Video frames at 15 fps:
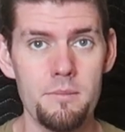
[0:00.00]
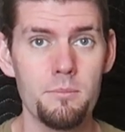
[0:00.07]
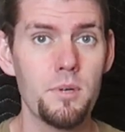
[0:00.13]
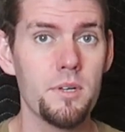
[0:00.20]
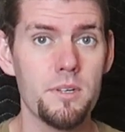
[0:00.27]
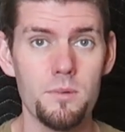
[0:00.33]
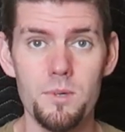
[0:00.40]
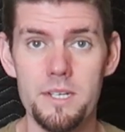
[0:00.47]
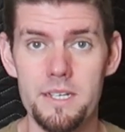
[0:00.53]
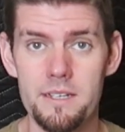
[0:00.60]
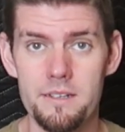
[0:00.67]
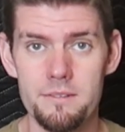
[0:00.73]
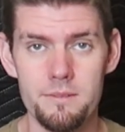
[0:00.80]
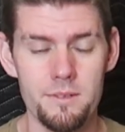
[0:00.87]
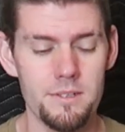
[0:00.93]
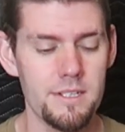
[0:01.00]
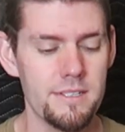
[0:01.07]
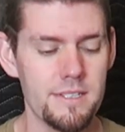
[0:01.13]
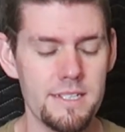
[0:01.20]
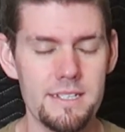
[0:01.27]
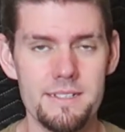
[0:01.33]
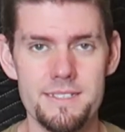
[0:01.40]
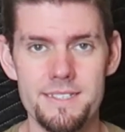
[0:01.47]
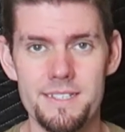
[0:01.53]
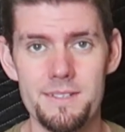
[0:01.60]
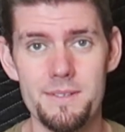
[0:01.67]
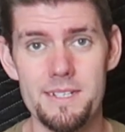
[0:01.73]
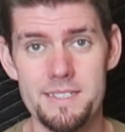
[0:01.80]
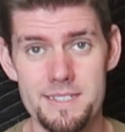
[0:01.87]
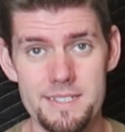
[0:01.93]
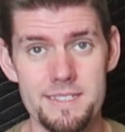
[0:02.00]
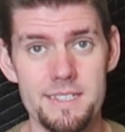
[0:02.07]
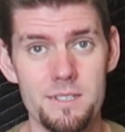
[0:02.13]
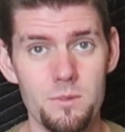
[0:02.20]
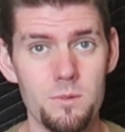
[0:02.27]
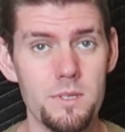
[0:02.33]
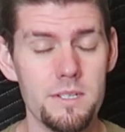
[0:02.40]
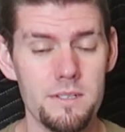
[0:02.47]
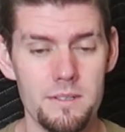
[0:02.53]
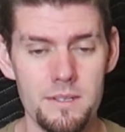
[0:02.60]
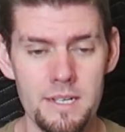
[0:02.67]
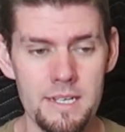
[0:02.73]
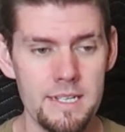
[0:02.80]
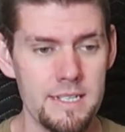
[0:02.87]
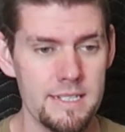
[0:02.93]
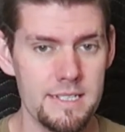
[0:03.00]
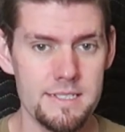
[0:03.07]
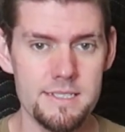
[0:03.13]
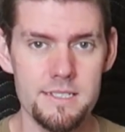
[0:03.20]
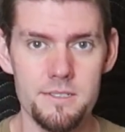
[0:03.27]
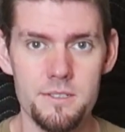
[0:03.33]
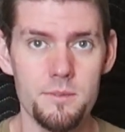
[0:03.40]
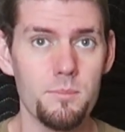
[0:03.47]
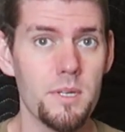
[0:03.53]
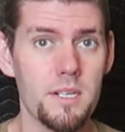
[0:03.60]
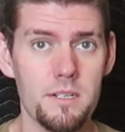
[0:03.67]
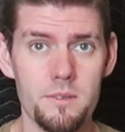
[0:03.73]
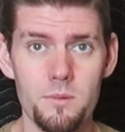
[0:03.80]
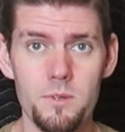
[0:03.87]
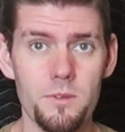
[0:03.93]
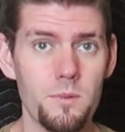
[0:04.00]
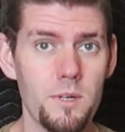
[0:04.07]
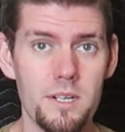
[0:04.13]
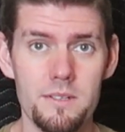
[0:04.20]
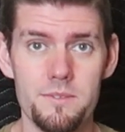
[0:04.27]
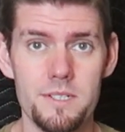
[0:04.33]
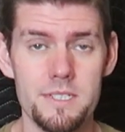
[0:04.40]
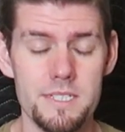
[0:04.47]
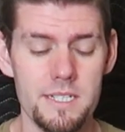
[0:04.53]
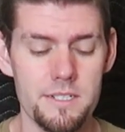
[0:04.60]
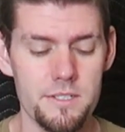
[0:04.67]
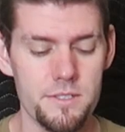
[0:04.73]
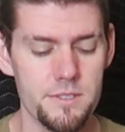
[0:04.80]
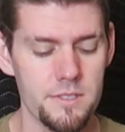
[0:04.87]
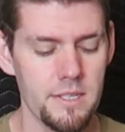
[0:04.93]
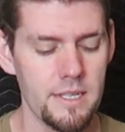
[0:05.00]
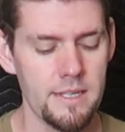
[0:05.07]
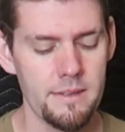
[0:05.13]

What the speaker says: put it away or anything else, otherwise this thing will continue to burn with whatever it touches.